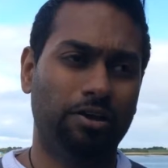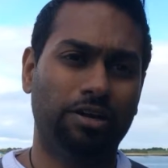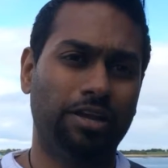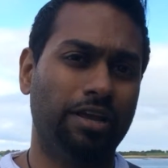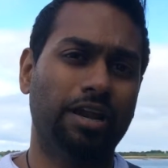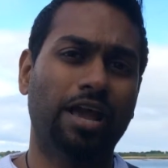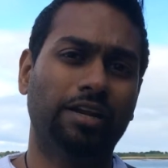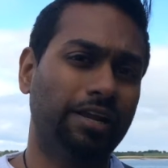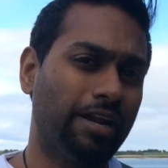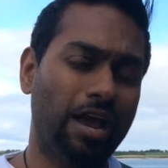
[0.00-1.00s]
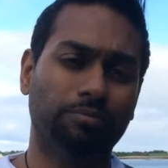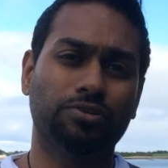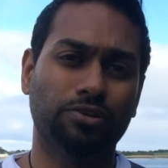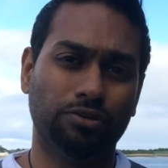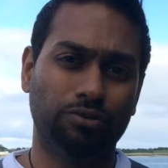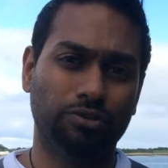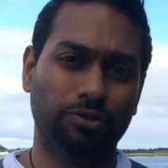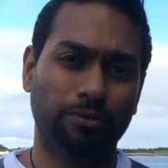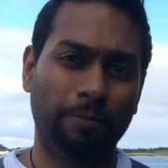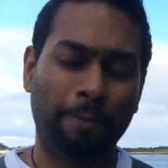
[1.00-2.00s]
out and again, and it can happen to you
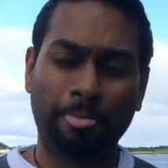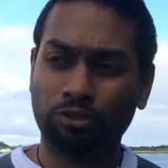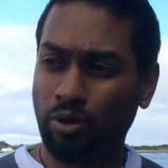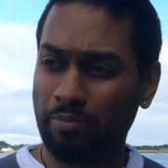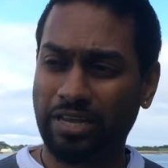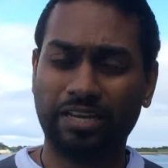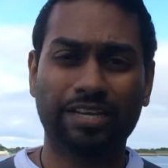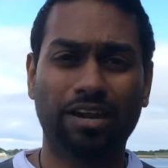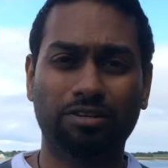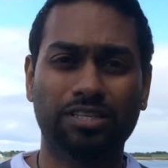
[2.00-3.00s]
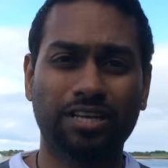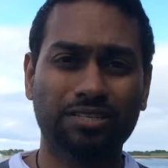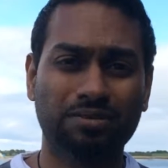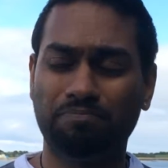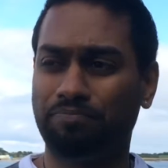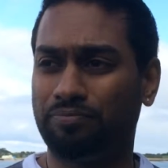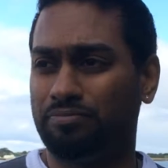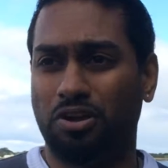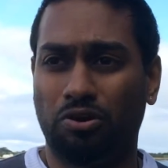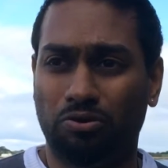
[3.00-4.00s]
too. Do I make any guarantees?
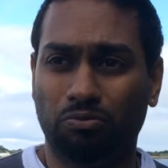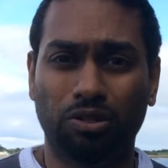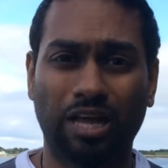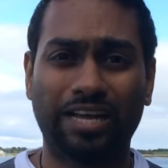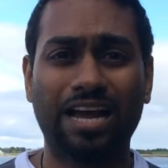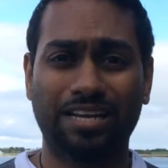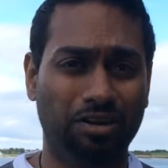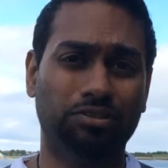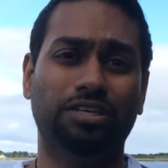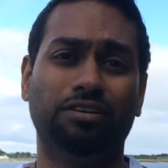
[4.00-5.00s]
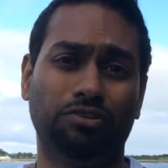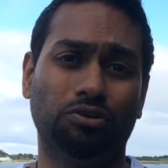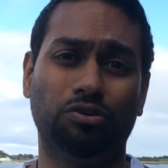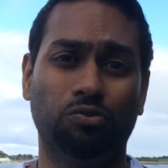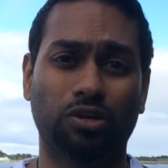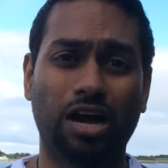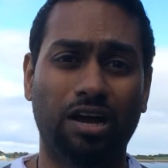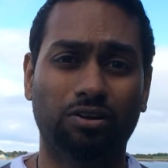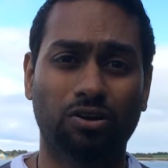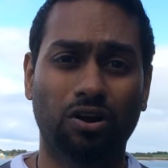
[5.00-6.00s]
No. Well, I can't guarantee if you're going to work
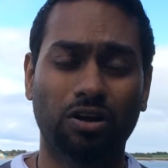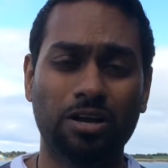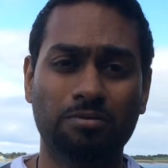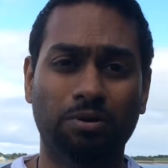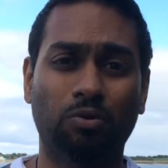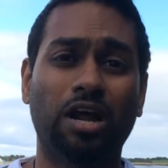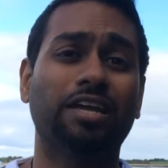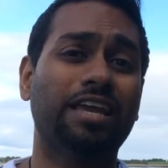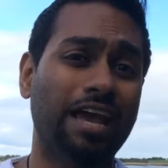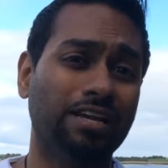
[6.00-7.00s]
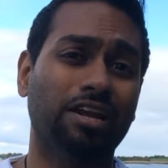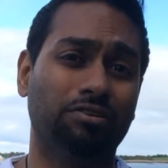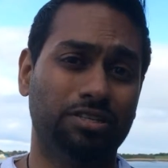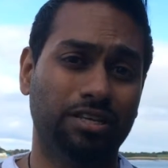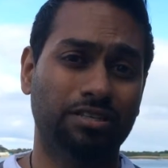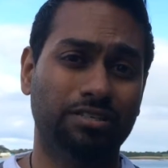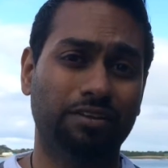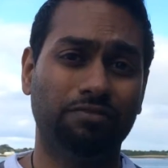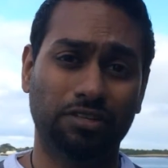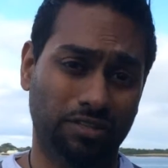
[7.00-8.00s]
hard or not. But what I can guarantee is
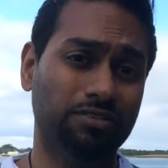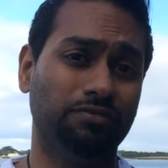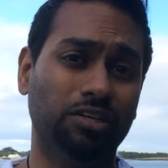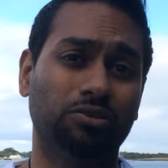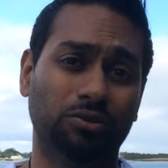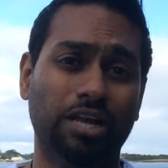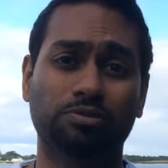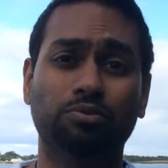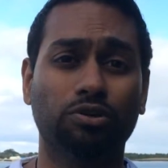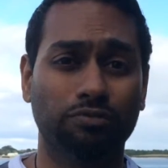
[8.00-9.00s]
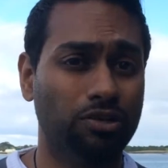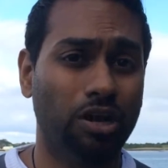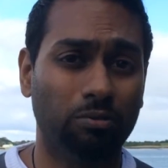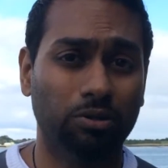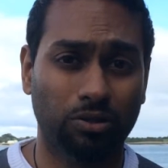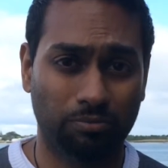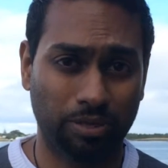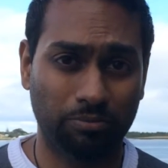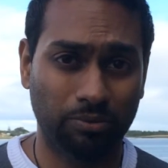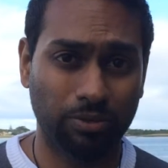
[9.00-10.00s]
that this vehicle has proven to help a lot of
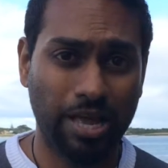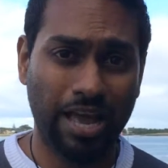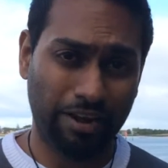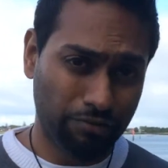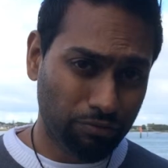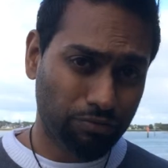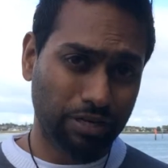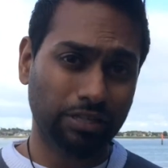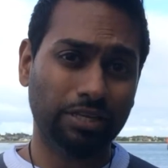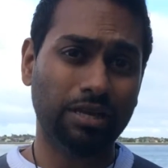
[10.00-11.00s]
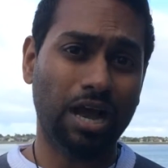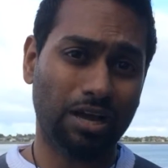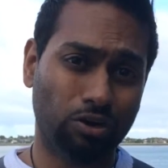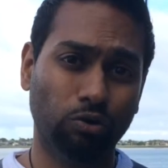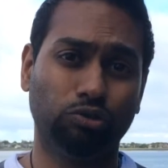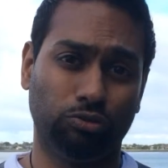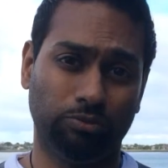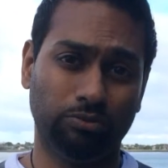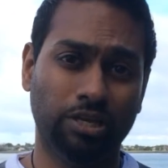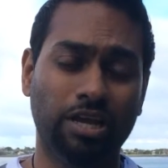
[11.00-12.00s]
people. And if you really are coachable,